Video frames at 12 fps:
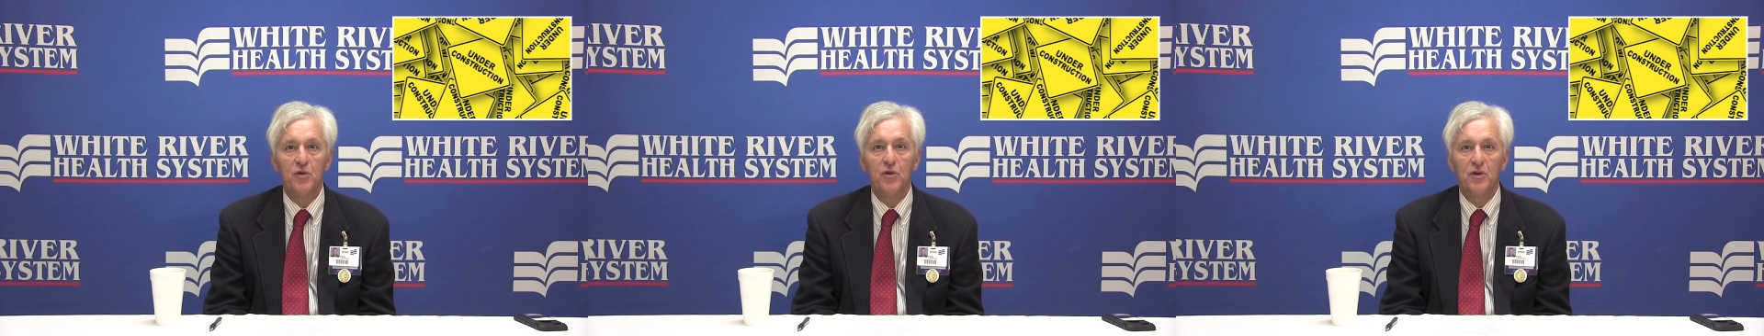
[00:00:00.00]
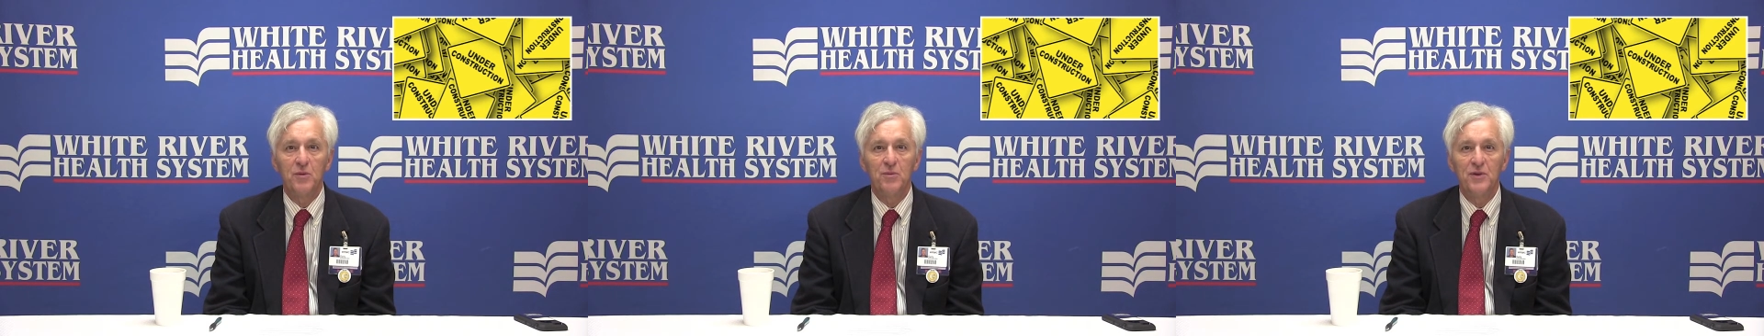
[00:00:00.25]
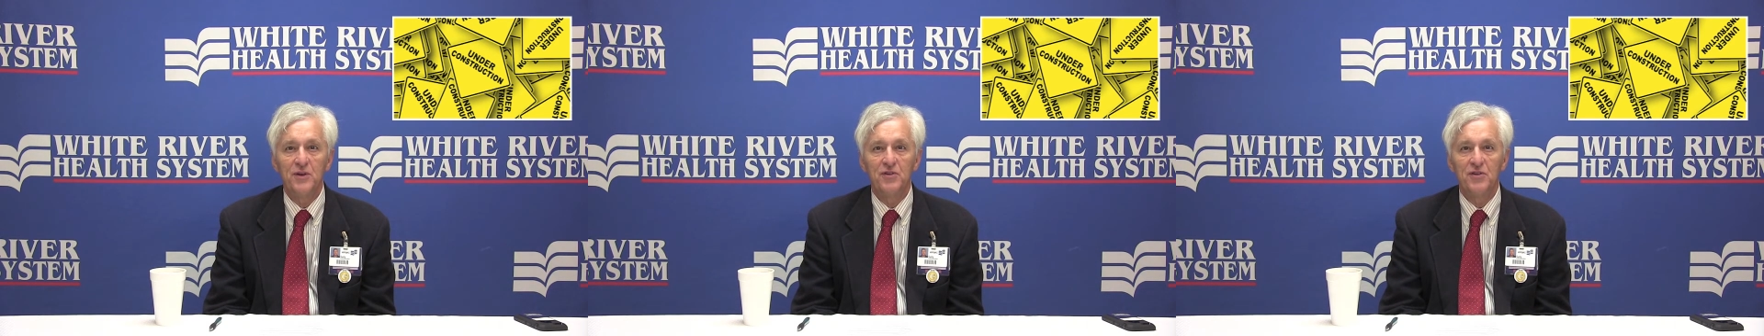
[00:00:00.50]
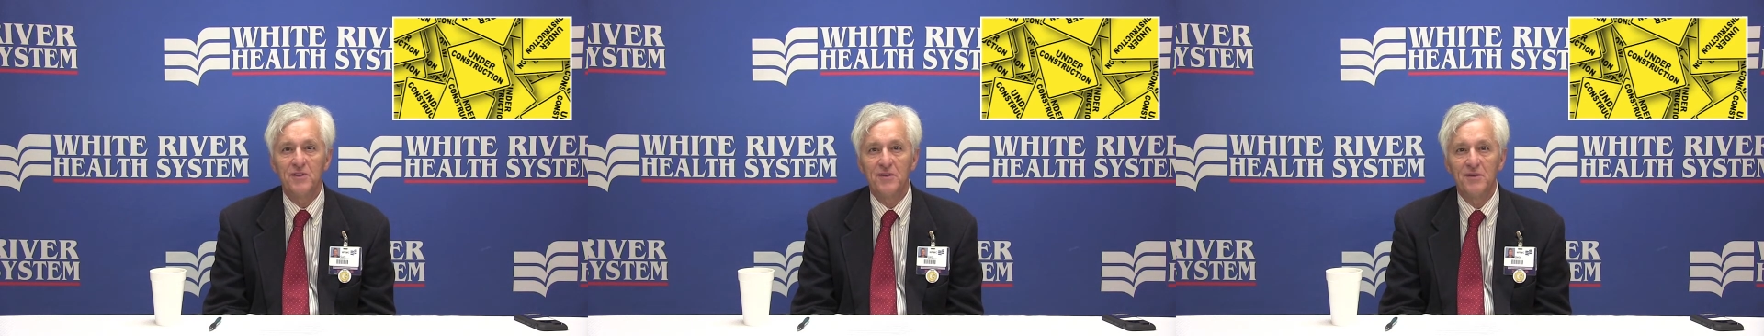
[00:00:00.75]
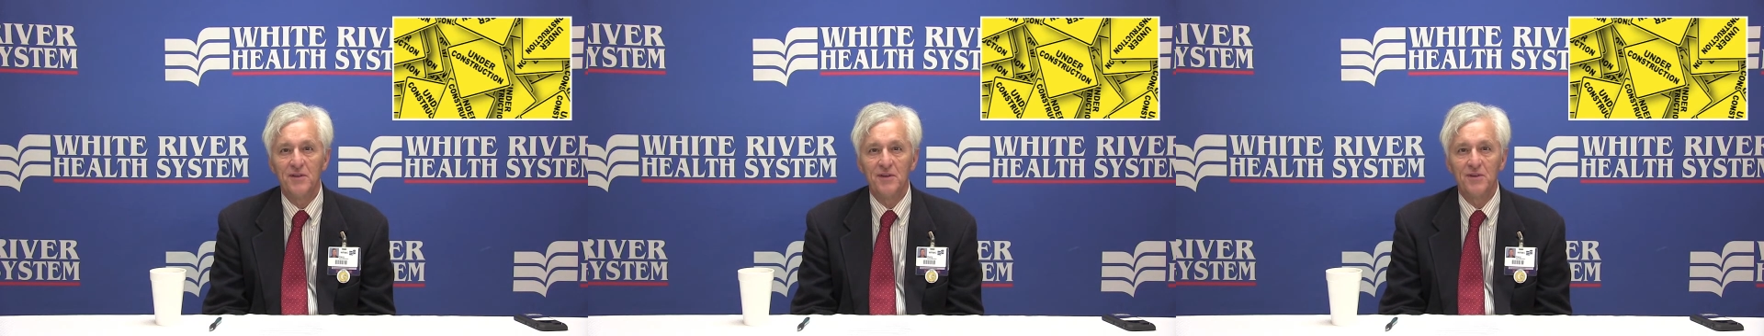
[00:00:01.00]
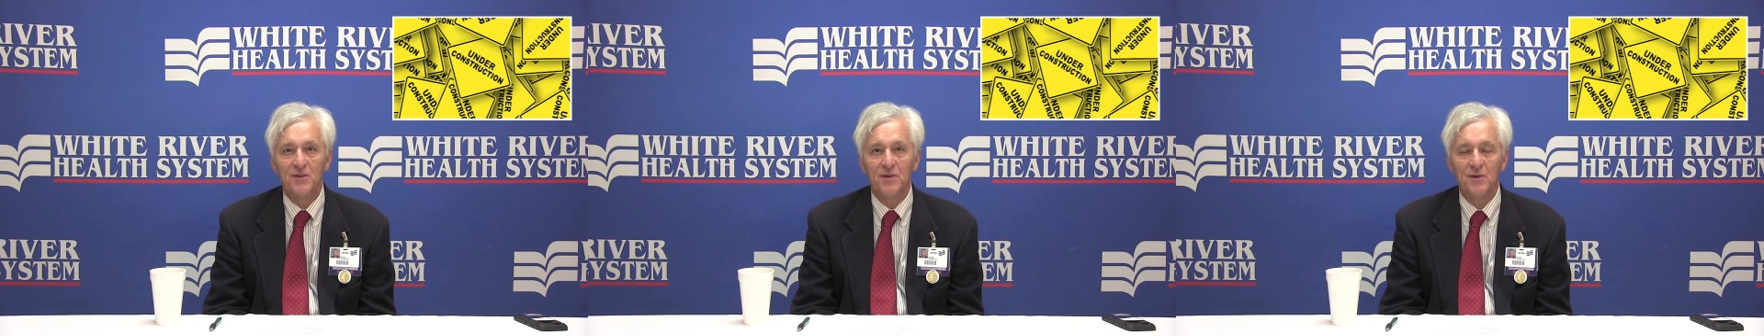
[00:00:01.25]
to a completion.
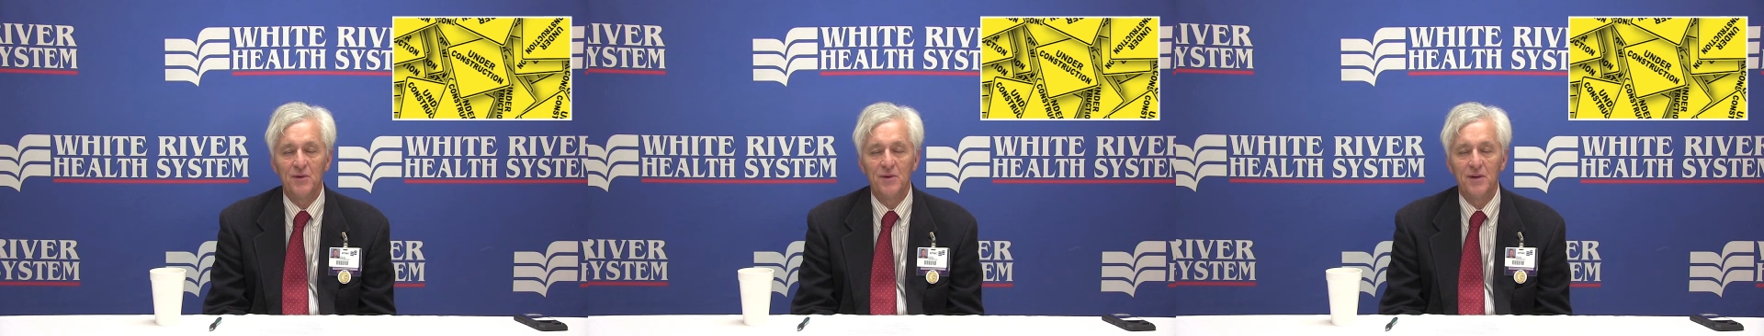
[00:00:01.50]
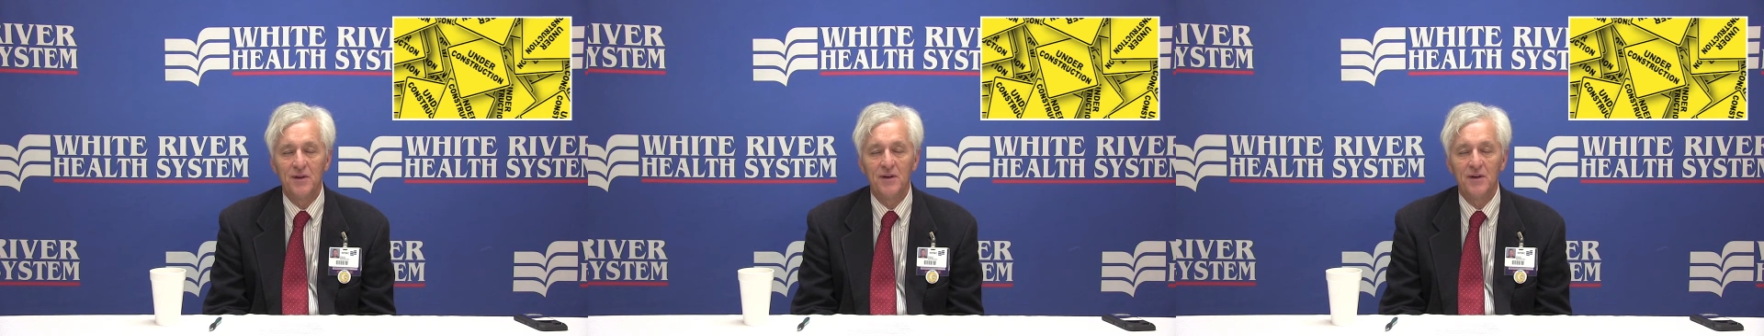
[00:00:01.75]
And so